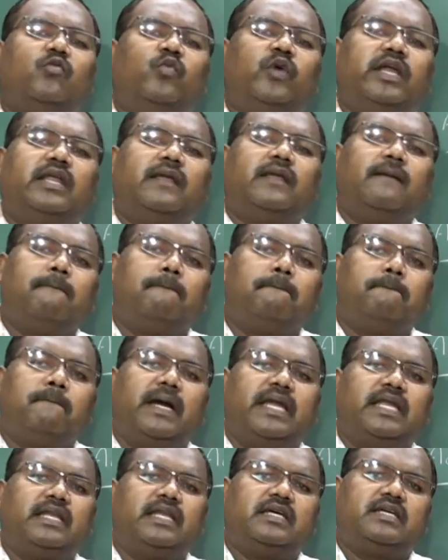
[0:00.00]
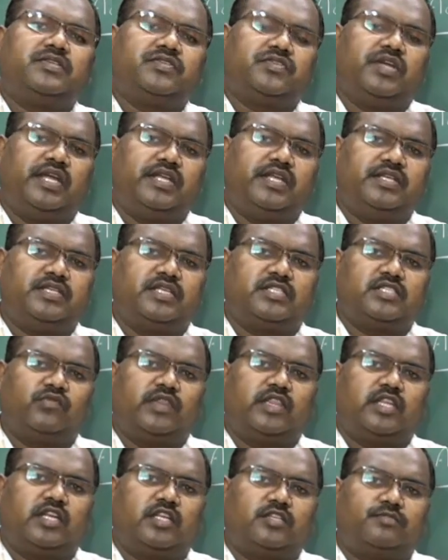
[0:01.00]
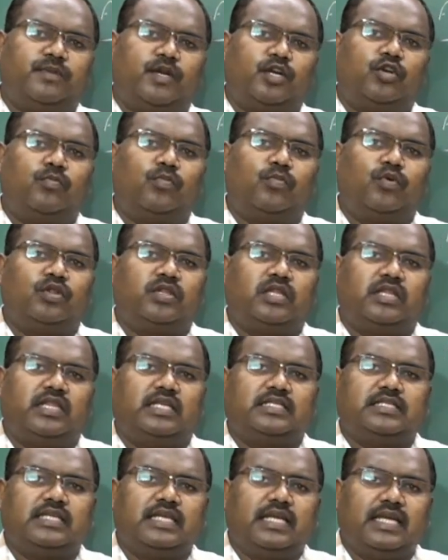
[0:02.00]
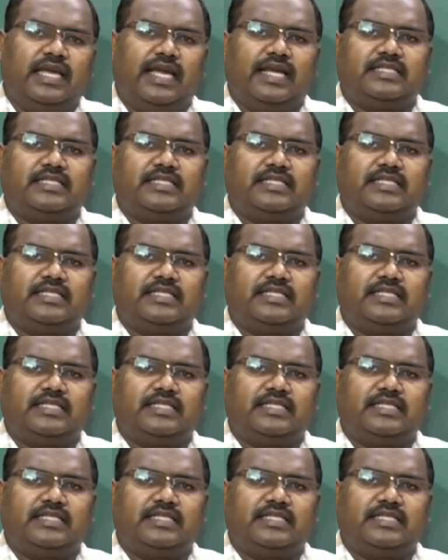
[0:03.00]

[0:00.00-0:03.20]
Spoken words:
very minor changes with respect to both the things,